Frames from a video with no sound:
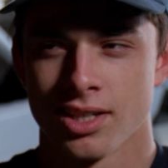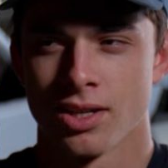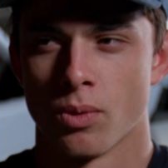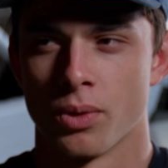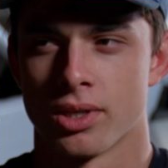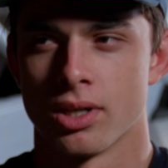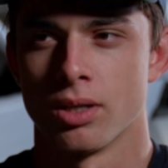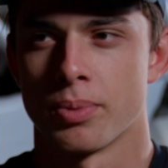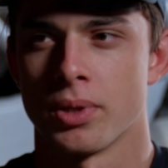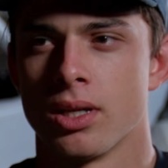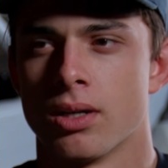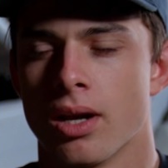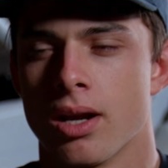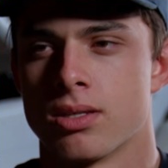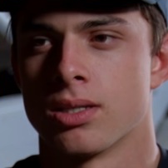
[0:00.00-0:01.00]
With European
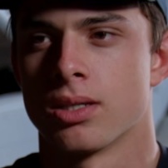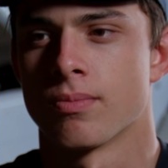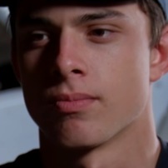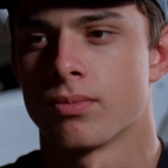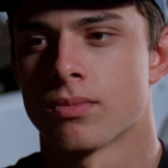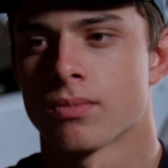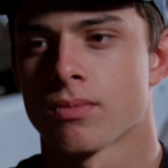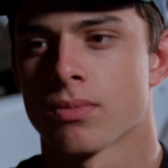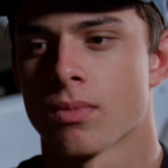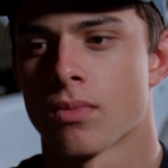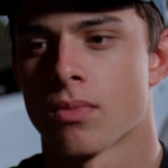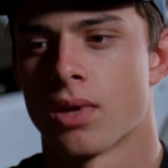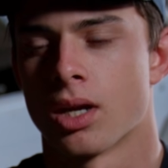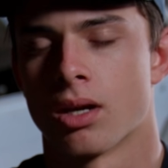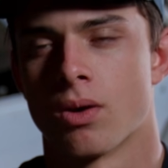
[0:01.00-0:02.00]
racing,
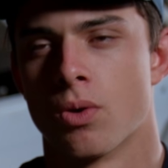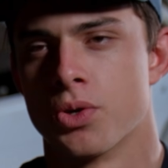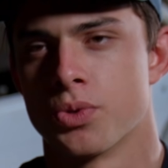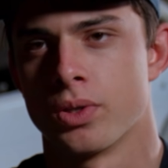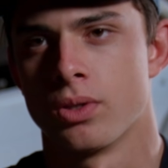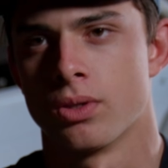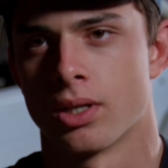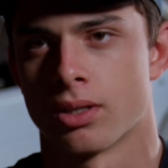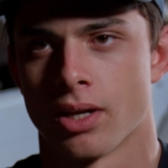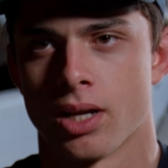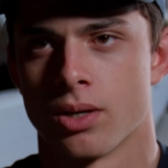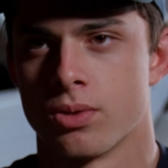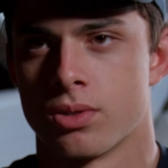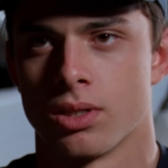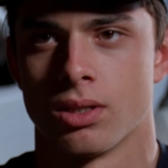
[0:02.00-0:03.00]
like of course we do like
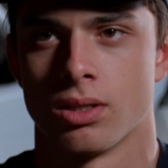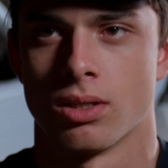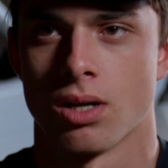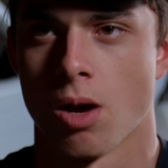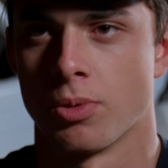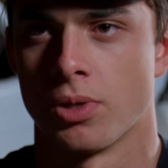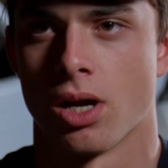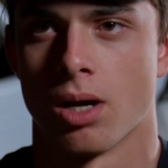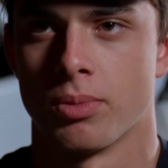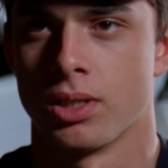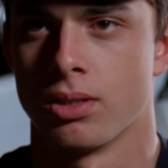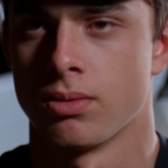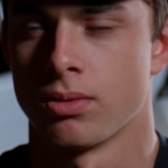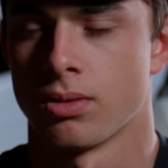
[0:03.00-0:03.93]
Andalusia, Abu Dhabi,